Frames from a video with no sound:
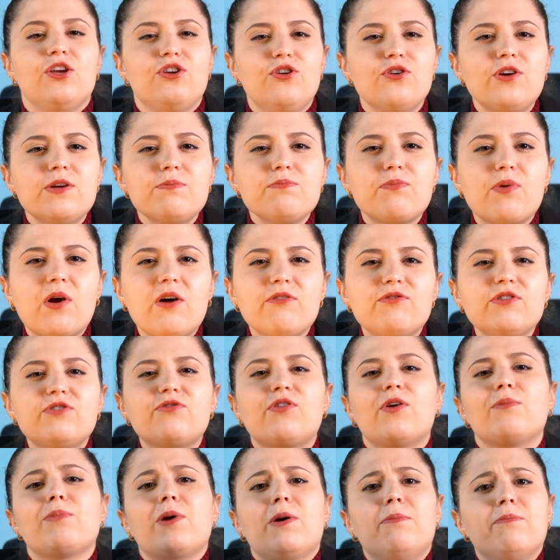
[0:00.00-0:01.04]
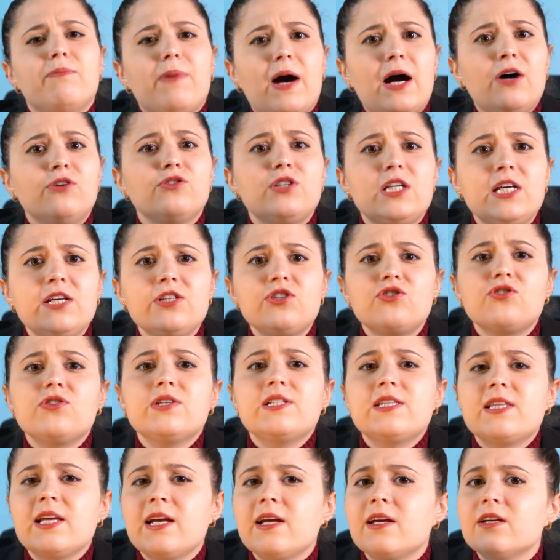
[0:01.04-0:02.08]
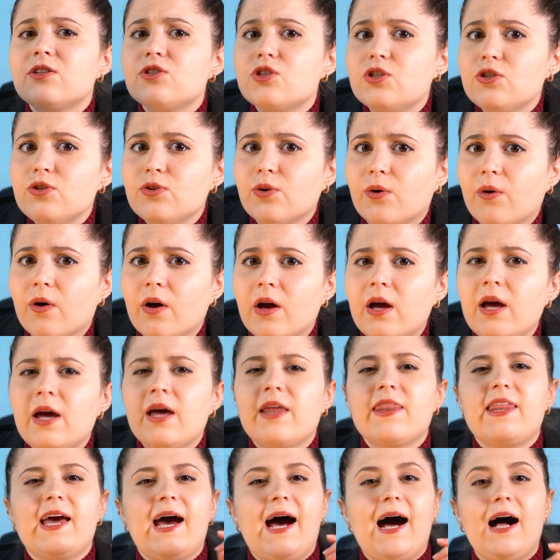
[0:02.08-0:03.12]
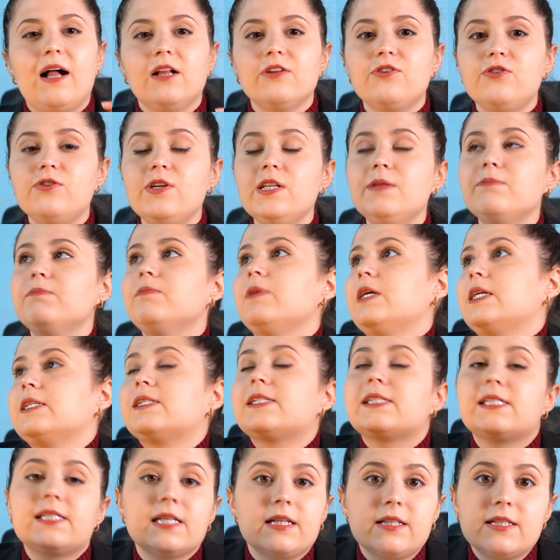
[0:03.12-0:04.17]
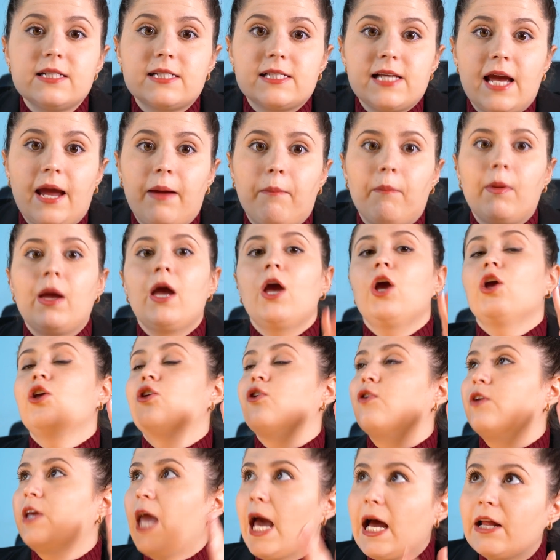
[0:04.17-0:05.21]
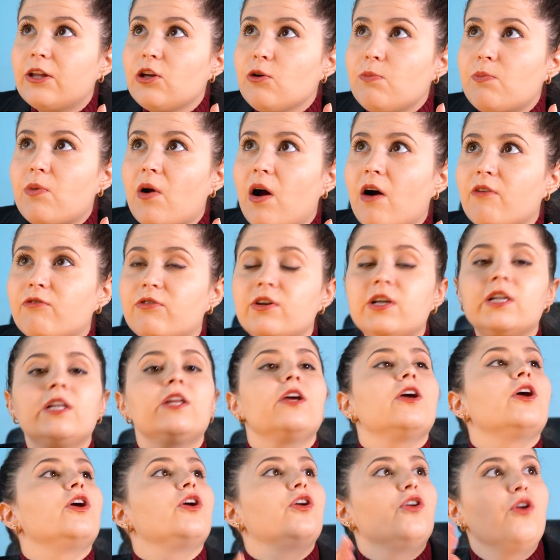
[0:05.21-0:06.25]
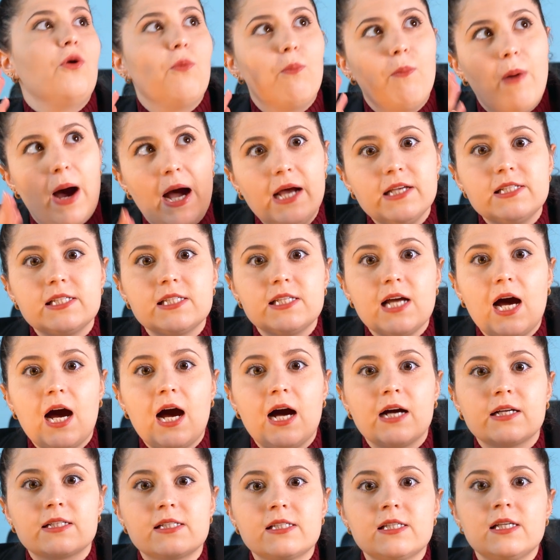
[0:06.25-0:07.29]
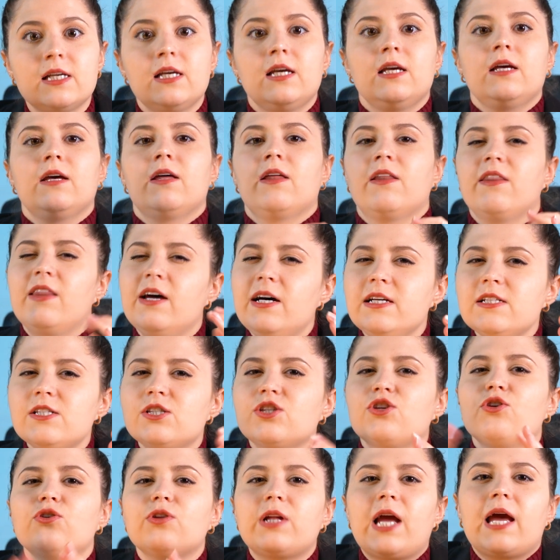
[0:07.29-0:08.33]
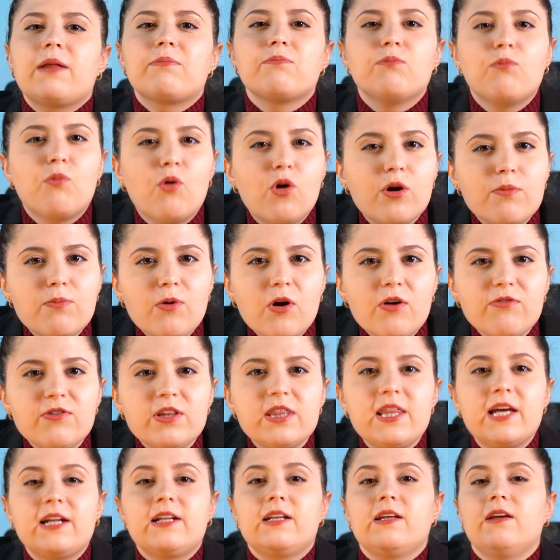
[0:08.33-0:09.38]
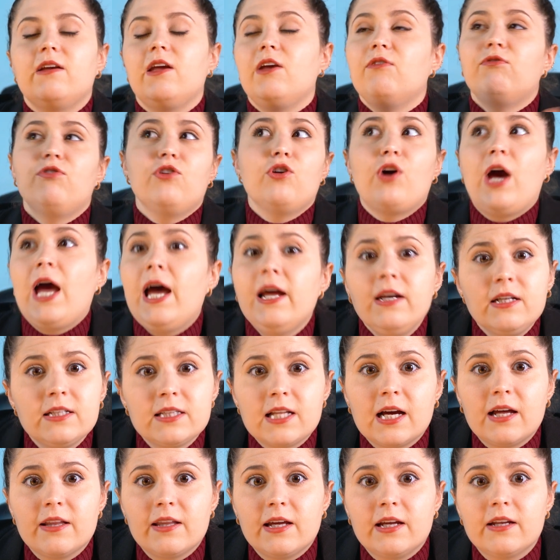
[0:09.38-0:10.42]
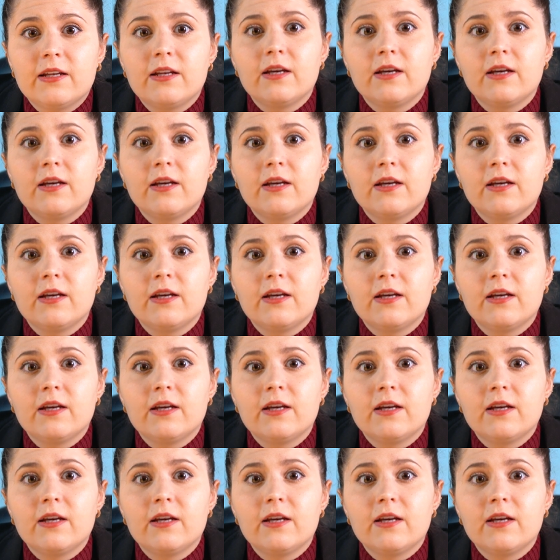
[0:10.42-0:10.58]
You can profit from compound interest in it too. The algorithm is still the same. You get your profit, you buy stocks, thus you'll get more profit than if you hadn't done it.